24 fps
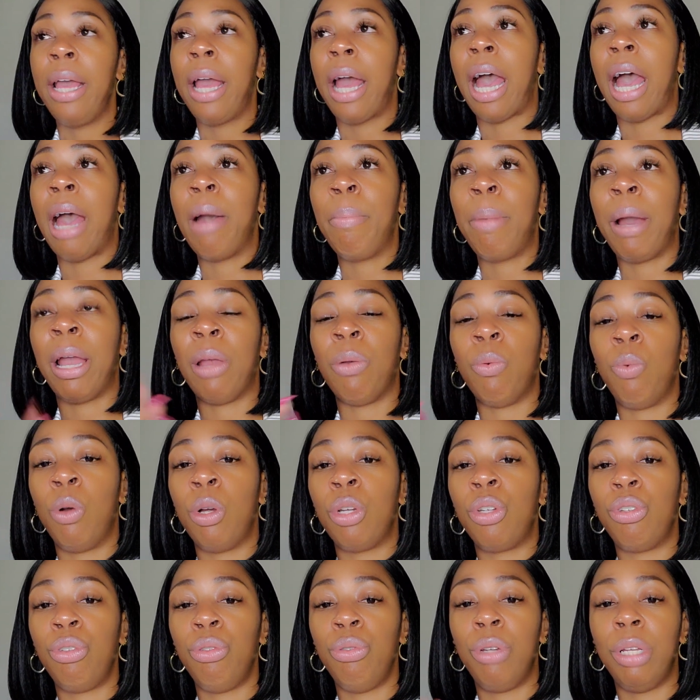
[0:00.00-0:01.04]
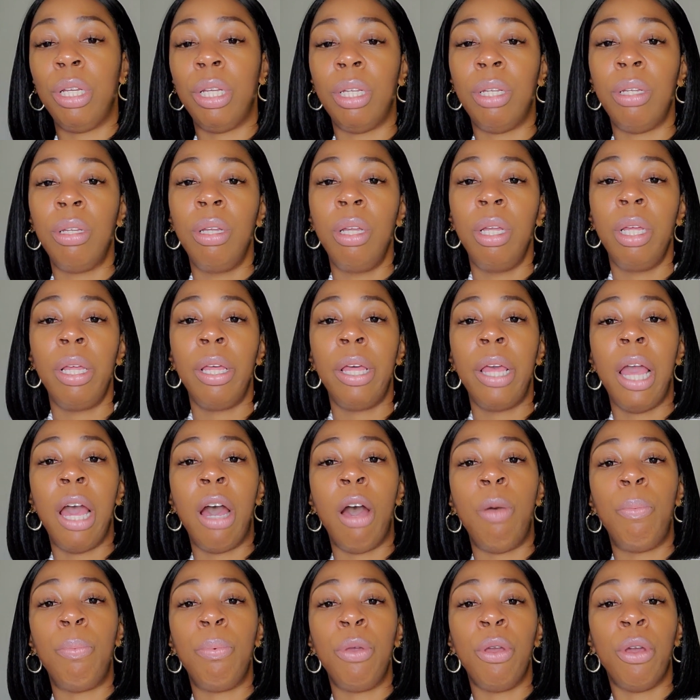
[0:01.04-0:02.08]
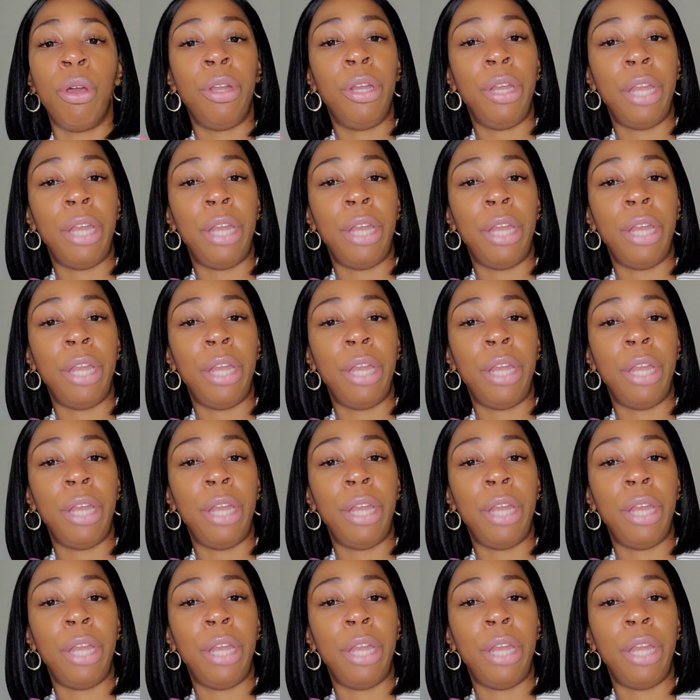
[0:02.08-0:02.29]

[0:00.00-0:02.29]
I might want you to help your